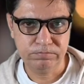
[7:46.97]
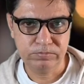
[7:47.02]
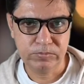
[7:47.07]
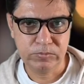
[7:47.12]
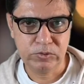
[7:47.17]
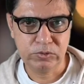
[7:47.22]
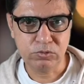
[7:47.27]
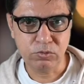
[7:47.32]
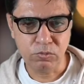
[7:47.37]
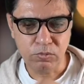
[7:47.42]

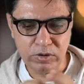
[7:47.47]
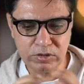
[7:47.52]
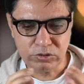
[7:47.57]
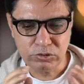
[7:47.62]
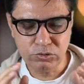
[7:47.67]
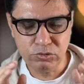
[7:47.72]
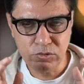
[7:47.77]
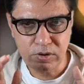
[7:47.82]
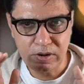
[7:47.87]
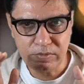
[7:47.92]
So once
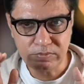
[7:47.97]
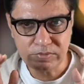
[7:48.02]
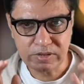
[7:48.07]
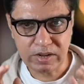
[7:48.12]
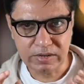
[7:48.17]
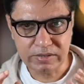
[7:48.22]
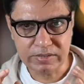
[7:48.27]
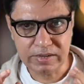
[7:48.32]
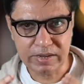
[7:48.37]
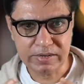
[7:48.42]
you have
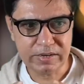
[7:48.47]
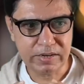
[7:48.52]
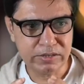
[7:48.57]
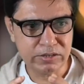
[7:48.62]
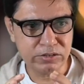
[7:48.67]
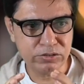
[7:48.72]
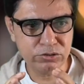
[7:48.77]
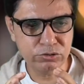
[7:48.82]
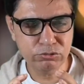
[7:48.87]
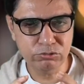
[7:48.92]
done that, and
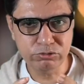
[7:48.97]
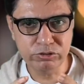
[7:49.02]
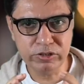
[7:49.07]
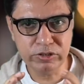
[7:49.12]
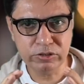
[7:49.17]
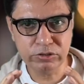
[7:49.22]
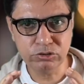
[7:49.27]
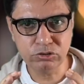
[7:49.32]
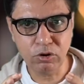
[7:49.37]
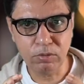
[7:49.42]
it's usually
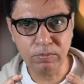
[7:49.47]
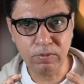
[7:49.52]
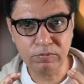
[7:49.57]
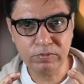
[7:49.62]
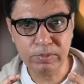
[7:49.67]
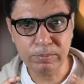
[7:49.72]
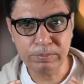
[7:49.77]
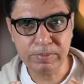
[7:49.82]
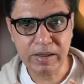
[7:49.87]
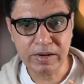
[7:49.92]
the job of the
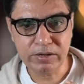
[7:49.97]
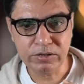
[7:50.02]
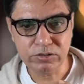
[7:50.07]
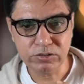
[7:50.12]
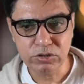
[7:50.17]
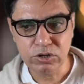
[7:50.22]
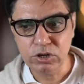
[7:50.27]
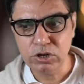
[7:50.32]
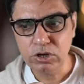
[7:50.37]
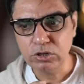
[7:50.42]
planners
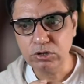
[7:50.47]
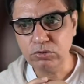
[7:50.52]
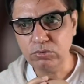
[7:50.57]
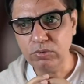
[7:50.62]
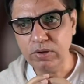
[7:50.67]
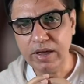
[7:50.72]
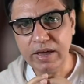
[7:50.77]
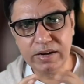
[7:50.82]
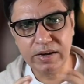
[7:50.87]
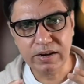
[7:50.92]
to
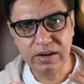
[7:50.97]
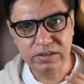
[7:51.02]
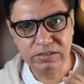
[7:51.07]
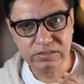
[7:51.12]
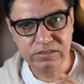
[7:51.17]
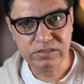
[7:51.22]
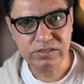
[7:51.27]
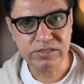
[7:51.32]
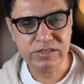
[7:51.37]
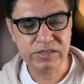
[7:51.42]
analyze
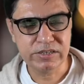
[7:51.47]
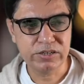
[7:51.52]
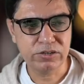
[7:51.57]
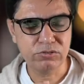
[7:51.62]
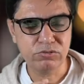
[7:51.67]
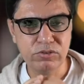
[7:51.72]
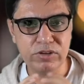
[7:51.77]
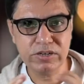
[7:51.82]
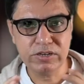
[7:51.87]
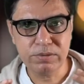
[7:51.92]
this data,
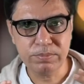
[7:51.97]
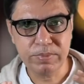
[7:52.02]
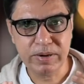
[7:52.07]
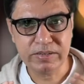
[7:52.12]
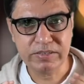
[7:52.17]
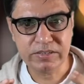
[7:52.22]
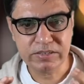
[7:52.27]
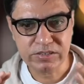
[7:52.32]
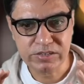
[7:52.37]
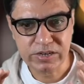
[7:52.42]
to interpret
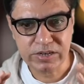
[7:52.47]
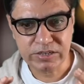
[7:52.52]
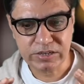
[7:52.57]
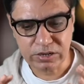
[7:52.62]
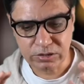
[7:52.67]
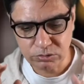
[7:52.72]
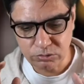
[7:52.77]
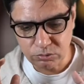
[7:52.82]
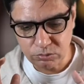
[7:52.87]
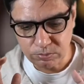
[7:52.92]
this data,
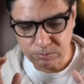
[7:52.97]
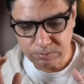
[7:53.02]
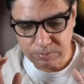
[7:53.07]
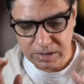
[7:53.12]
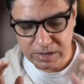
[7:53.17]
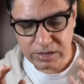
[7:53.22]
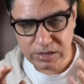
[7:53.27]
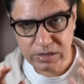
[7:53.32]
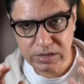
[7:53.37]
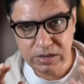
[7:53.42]
to
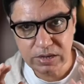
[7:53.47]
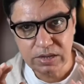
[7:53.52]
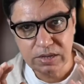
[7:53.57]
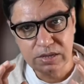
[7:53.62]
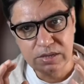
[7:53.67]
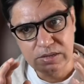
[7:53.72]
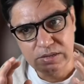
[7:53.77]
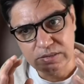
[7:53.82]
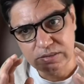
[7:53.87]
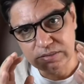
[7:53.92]
make
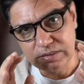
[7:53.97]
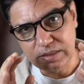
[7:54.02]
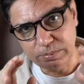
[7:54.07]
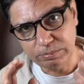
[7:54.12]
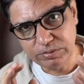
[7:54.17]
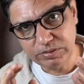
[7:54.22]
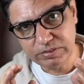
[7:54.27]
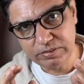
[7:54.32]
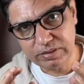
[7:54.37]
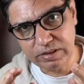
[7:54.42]

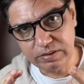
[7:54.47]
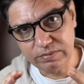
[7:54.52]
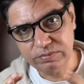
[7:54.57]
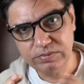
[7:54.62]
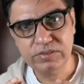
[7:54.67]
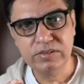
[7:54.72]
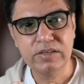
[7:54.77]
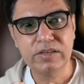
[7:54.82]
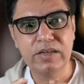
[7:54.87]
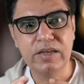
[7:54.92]

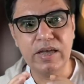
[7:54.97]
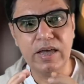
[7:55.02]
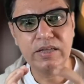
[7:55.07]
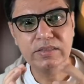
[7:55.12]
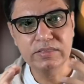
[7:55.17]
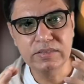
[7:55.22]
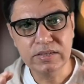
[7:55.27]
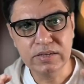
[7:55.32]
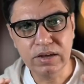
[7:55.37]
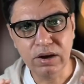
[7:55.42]
themselves and
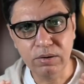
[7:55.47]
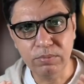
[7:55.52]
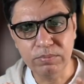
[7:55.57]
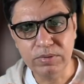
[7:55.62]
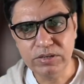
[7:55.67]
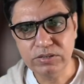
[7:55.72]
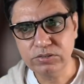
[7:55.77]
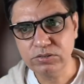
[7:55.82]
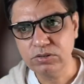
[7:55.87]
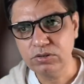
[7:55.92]
the
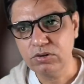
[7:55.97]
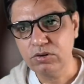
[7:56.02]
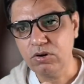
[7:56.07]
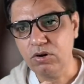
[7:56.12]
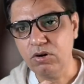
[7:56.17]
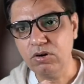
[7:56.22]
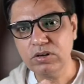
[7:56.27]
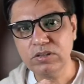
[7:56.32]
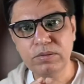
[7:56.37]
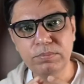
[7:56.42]
governments
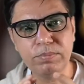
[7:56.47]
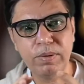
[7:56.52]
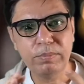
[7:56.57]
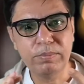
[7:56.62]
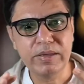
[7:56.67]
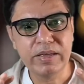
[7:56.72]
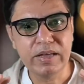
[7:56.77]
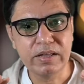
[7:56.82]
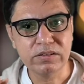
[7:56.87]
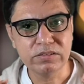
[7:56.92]
or the
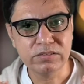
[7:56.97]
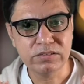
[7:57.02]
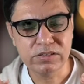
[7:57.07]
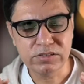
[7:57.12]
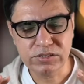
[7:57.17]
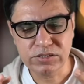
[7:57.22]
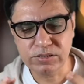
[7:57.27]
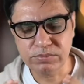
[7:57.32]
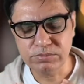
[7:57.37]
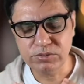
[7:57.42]
public health
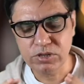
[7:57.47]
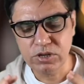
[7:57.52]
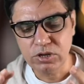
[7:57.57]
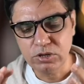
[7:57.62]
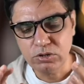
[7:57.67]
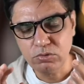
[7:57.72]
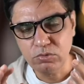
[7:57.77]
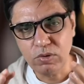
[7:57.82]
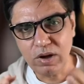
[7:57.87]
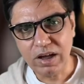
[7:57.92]
systems
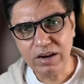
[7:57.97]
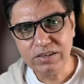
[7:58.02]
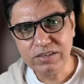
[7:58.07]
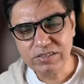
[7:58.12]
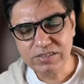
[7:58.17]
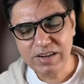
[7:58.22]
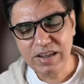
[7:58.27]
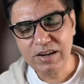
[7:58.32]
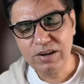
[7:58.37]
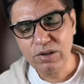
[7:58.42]
to
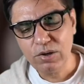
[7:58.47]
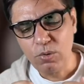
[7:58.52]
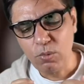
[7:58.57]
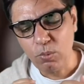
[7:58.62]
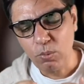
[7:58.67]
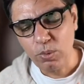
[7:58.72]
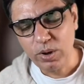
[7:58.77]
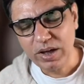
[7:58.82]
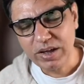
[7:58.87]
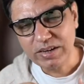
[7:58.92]
understand
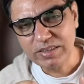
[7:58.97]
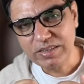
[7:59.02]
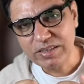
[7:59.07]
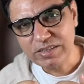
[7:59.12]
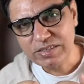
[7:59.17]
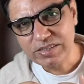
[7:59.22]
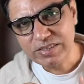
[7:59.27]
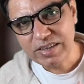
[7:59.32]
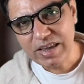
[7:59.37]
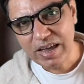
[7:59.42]
where they
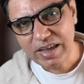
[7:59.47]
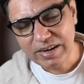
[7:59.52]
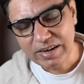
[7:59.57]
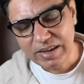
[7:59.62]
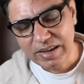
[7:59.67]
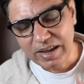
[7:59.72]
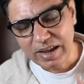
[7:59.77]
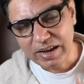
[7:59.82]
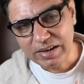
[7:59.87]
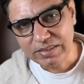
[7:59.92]
stand
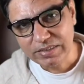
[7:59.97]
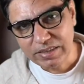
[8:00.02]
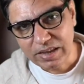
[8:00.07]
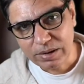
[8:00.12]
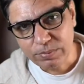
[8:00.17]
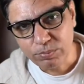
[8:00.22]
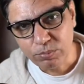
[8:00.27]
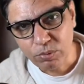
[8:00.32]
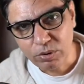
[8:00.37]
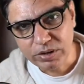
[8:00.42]
at
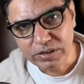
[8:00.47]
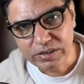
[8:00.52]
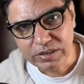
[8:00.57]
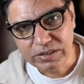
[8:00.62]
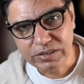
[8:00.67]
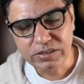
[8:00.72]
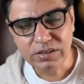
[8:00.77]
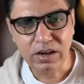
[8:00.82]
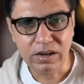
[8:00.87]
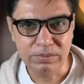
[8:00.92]
that point in
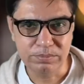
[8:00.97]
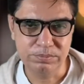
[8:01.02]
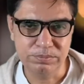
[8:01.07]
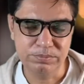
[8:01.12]
time.